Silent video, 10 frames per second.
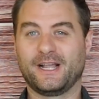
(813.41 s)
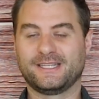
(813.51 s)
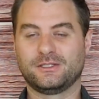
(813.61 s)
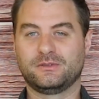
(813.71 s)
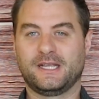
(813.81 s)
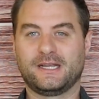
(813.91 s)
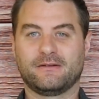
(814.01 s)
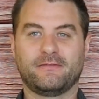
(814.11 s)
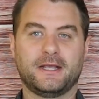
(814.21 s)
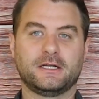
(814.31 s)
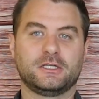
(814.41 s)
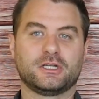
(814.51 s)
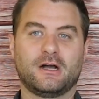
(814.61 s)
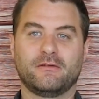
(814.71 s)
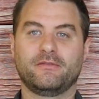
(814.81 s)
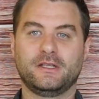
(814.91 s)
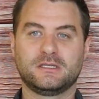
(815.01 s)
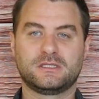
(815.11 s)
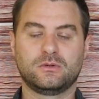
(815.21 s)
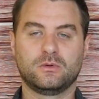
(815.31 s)
like to take advantage of
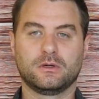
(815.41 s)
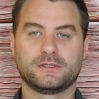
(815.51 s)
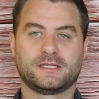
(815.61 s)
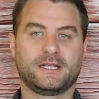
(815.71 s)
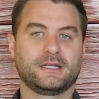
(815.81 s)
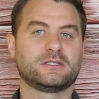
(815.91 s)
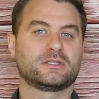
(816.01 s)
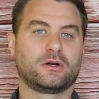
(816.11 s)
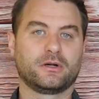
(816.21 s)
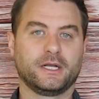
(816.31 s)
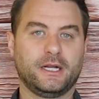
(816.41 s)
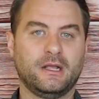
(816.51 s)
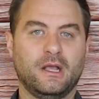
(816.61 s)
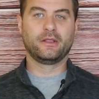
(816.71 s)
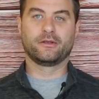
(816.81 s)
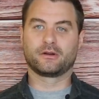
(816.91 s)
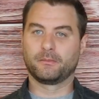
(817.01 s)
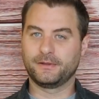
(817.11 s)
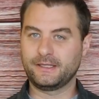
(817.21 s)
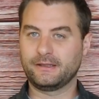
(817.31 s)
these tools and get started, they're
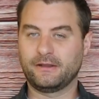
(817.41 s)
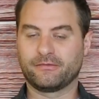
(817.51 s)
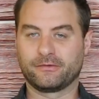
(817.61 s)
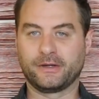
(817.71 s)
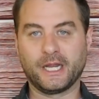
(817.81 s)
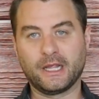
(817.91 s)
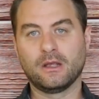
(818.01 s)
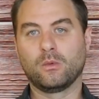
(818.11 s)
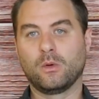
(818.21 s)
completely free.